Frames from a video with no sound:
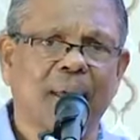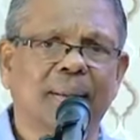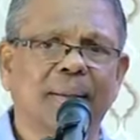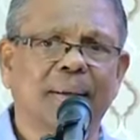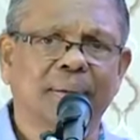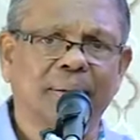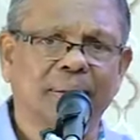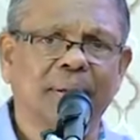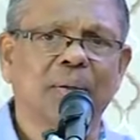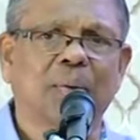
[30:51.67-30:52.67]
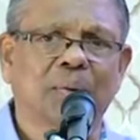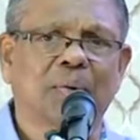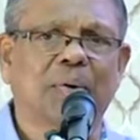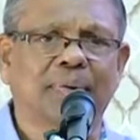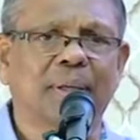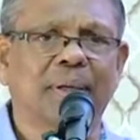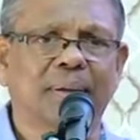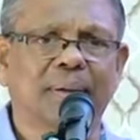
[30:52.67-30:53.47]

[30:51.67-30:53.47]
and the yoke of the